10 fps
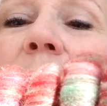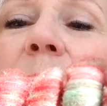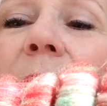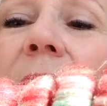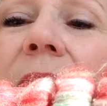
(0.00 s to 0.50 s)

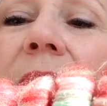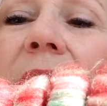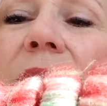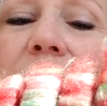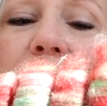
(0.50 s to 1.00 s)
but
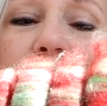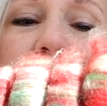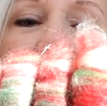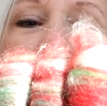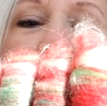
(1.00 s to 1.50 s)
these are
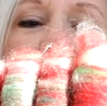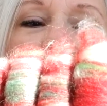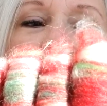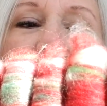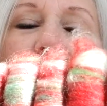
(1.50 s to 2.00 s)

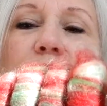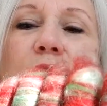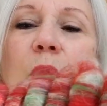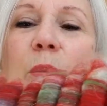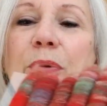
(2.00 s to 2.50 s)
so,
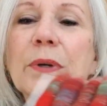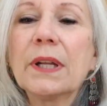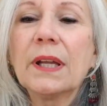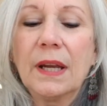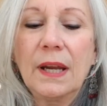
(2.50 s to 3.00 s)
so
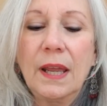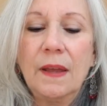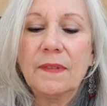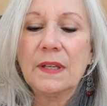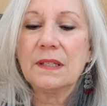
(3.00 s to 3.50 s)
pretty. And I
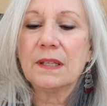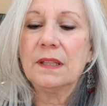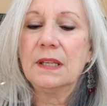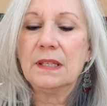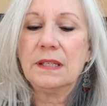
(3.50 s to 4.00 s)
have these in
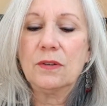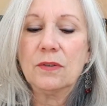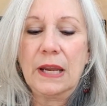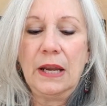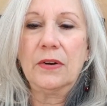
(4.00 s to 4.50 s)
these little
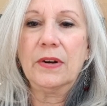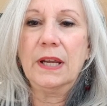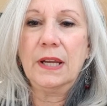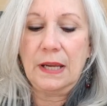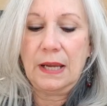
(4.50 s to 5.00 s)

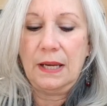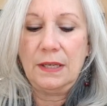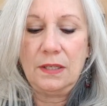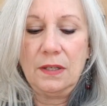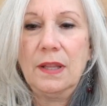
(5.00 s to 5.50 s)
carrying case
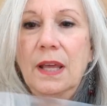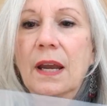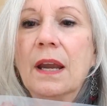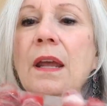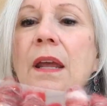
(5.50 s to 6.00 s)
so
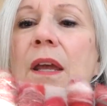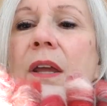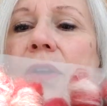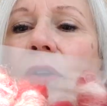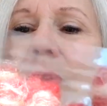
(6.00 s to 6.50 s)
that you